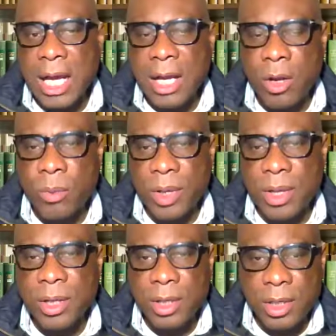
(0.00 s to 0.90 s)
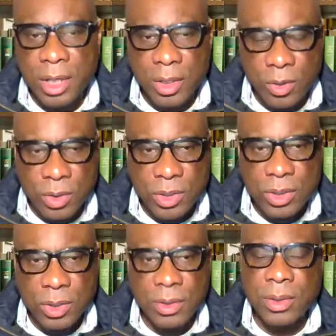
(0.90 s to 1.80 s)
along with the
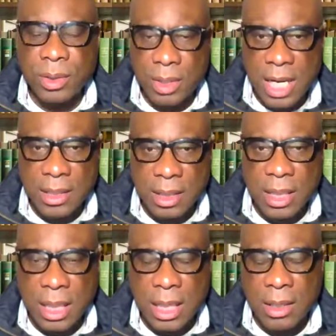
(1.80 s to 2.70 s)
goods that